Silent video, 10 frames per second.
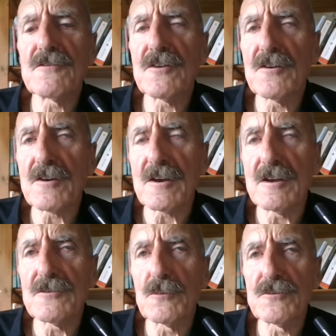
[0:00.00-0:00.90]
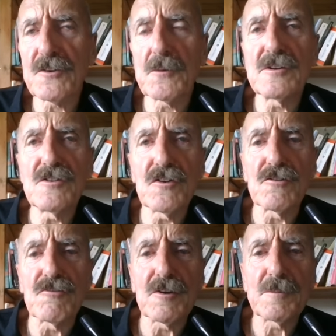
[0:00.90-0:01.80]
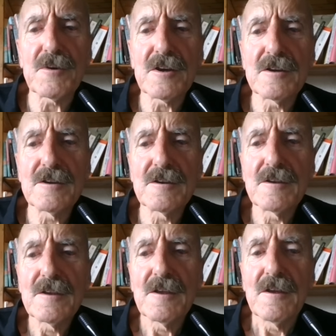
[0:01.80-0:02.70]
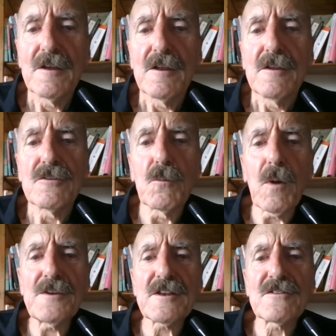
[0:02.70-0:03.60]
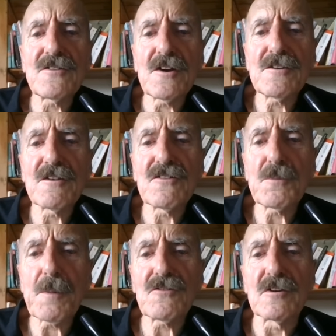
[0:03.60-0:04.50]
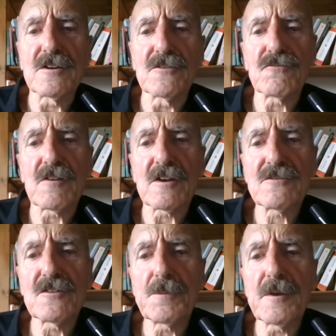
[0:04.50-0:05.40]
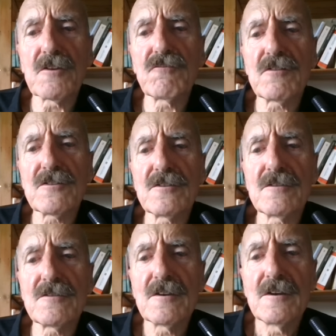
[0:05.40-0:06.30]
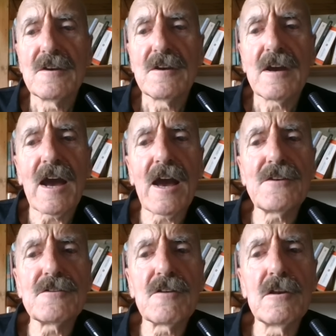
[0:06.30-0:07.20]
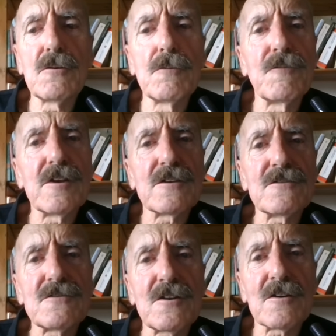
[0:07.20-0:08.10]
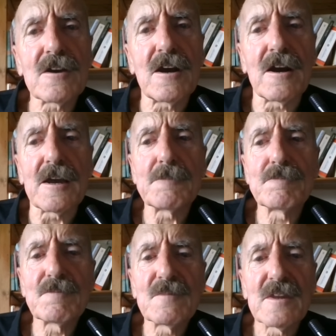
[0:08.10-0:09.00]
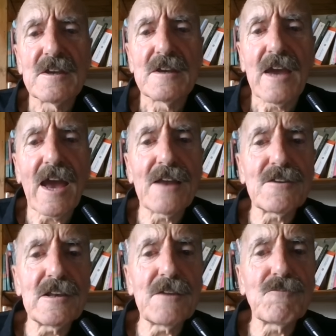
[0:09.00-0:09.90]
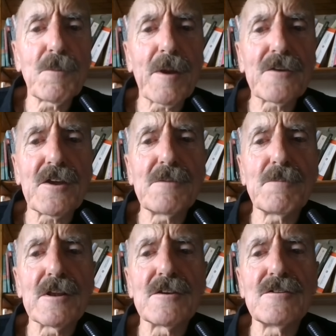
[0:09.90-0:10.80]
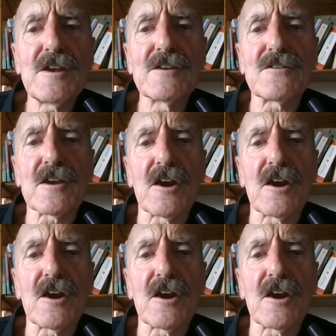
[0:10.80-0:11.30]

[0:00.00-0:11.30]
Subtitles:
in Turkey and also in Europe. The one exciting special interest has been christened Anadiluvius Turki, and it lived about 8 million years